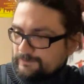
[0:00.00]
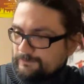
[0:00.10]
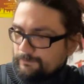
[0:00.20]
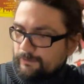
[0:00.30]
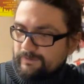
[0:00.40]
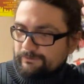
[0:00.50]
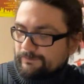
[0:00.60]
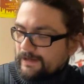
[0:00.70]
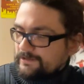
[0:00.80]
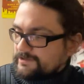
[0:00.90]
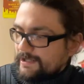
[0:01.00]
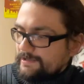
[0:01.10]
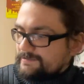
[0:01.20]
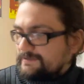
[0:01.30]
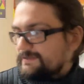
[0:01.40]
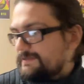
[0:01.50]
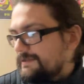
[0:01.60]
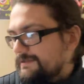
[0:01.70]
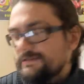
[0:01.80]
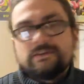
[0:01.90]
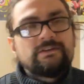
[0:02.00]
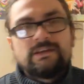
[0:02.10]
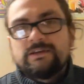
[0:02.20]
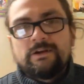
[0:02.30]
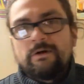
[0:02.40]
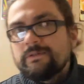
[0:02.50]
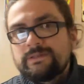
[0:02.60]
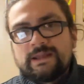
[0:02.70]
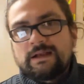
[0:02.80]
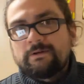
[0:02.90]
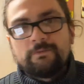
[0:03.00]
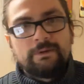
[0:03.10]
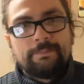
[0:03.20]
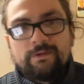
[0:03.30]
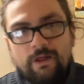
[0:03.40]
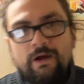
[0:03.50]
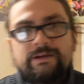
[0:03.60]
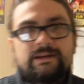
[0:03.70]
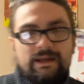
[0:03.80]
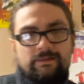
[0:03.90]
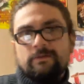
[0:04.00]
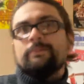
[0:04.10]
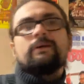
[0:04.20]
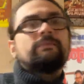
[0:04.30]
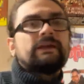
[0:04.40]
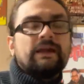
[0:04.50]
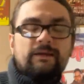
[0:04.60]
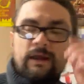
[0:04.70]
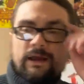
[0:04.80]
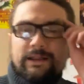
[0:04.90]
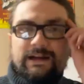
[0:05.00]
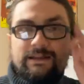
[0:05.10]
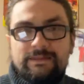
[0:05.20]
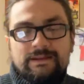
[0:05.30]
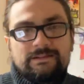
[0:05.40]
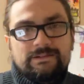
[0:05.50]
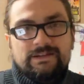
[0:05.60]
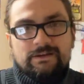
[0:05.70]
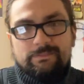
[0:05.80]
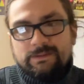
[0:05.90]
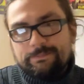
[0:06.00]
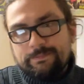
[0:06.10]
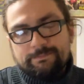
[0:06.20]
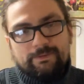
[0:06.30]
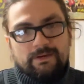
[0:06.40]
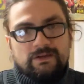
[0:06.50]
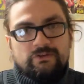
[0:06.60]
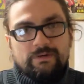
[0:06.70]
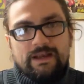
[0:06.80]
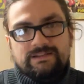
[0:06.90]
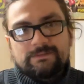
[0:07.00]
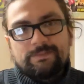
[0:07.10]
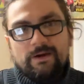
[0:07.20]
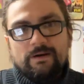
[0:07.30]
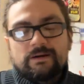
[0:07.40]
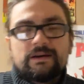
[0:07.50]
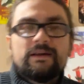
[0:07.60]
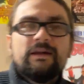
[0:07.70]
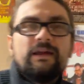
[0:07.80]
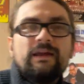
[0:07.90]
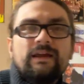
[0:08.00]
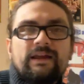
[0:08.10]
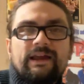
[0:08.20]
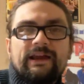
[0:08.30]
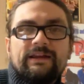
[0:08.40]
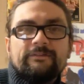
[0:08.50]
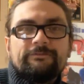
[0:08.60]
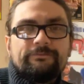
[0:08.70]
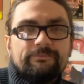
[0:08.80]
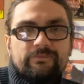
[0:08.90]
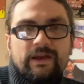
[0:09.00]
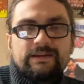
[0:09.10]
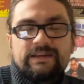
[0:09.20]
movie franchises that you don't think would belong together and put them together. Like, I think they're going to be putting Jurassic Park and the